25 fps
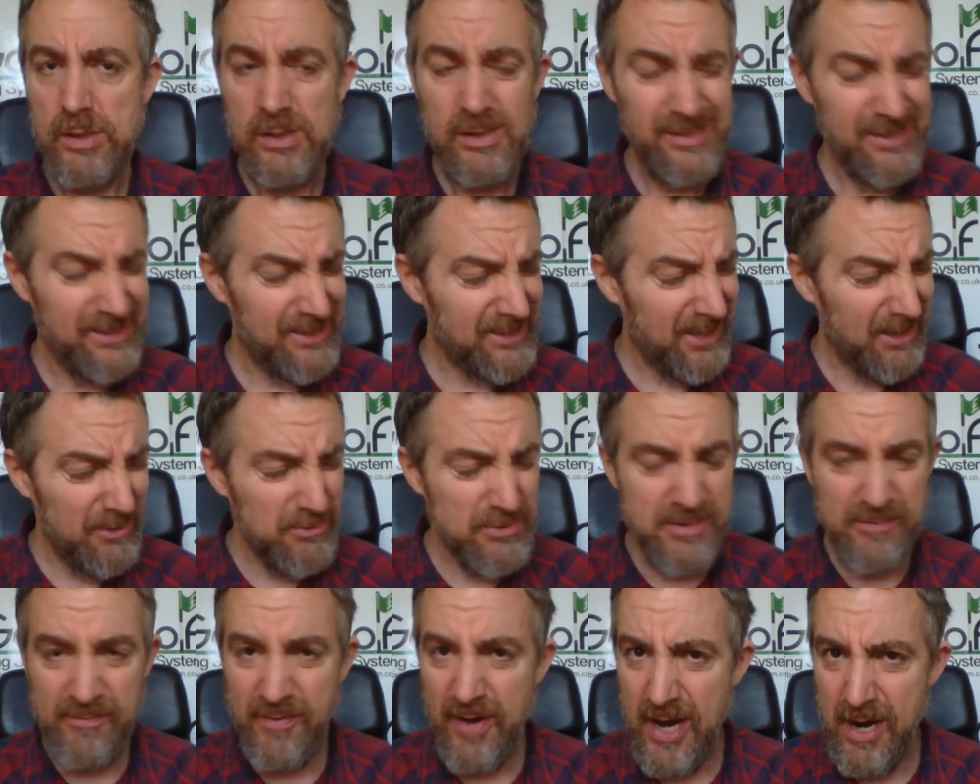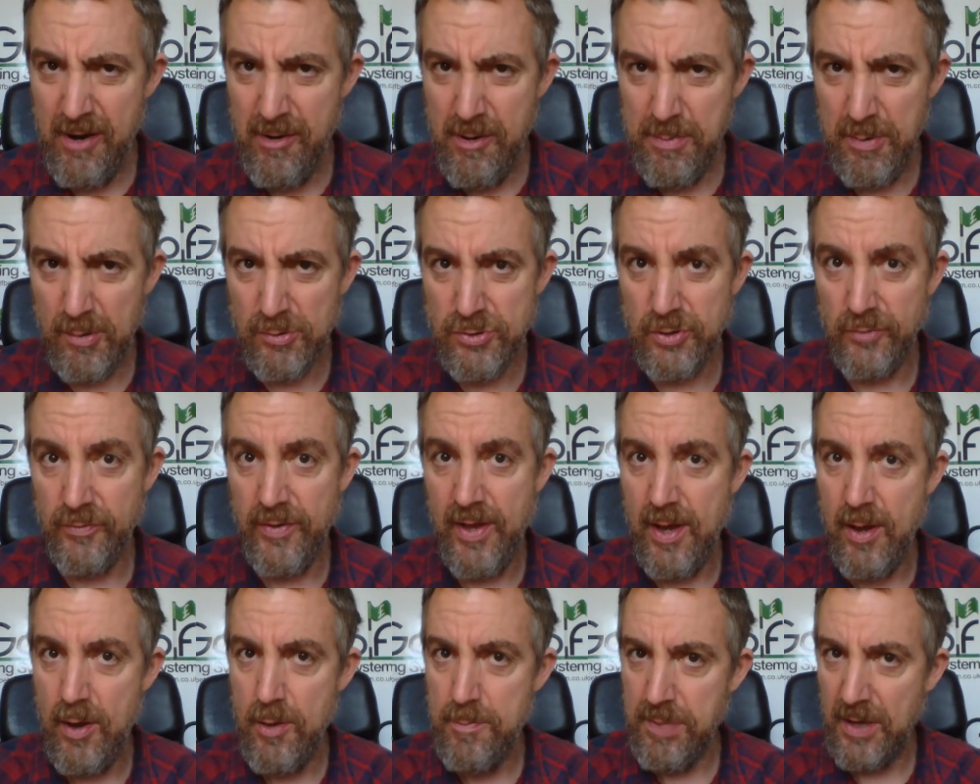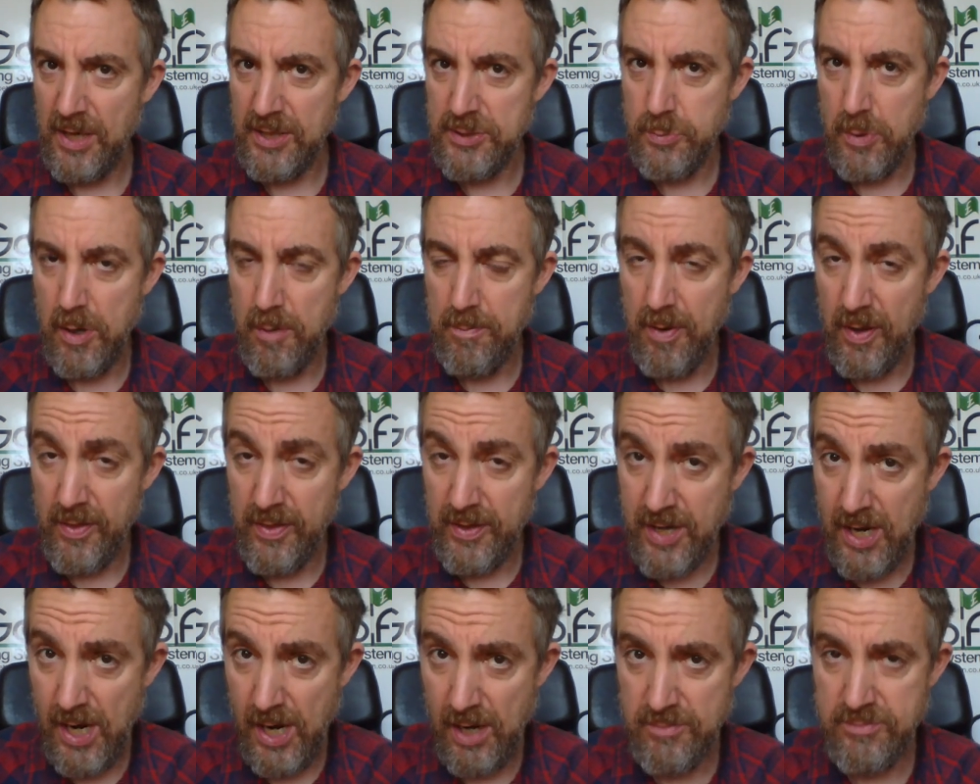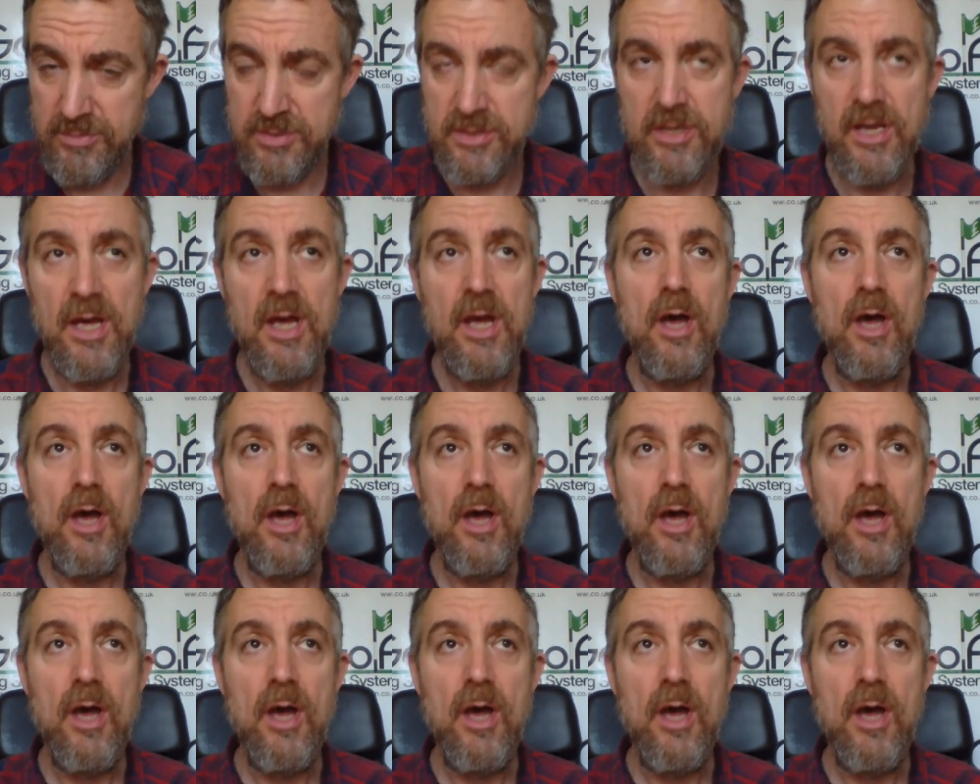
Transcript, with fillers: loads of variables on there. Who plays well by the coast?